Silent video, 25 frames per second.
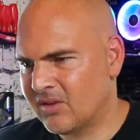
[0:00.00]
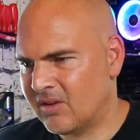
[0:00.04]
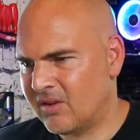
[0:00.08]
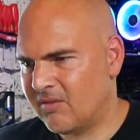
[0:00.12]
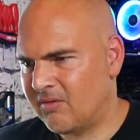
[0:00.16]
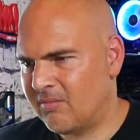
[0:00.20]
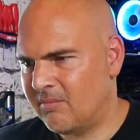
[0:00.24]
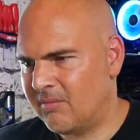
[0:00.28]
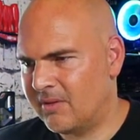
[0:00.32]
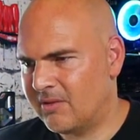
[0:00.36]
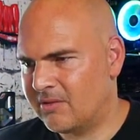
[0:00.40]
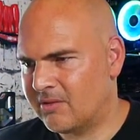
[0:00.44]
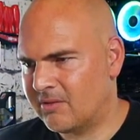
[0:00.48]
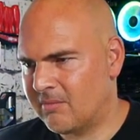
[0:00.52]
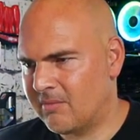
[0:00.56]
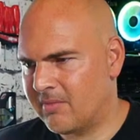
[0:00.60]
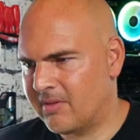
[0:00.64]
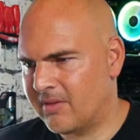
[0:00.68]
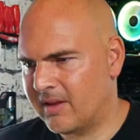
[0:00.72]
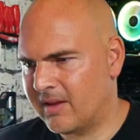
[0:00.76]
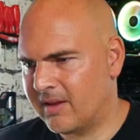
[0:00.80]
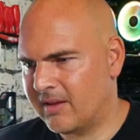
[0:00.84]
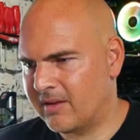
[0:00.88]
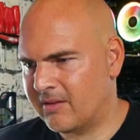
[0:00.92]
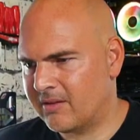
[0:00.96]
I've missed some
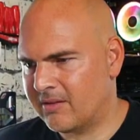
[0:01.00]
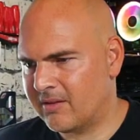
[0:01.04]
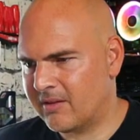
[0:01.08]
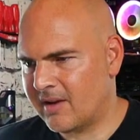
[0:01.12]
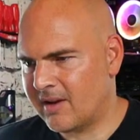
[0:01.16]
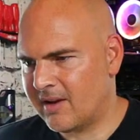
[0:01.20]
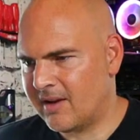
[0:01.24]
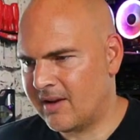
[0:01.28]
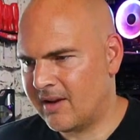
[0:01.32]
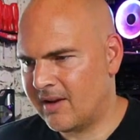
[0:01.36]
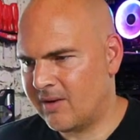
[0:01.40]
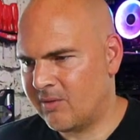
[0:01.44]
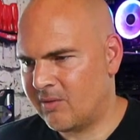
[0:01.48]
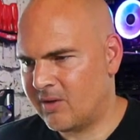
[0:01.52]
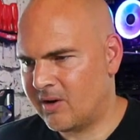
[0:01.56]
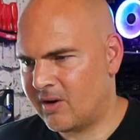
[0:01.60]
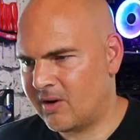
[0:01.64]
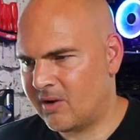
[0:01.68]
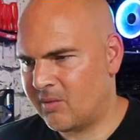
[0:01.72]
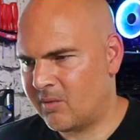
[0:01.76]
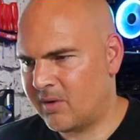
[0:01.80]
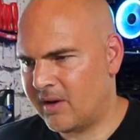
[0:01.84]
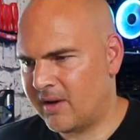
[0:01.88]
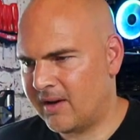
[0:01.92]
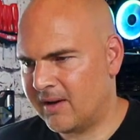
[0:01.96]
things now. Where
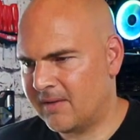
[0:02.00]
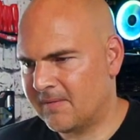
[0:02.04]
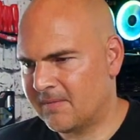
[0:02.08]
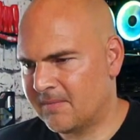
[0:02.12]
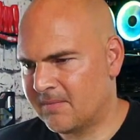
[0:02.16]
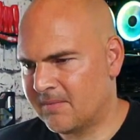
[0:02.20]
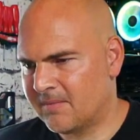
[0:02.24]
are we?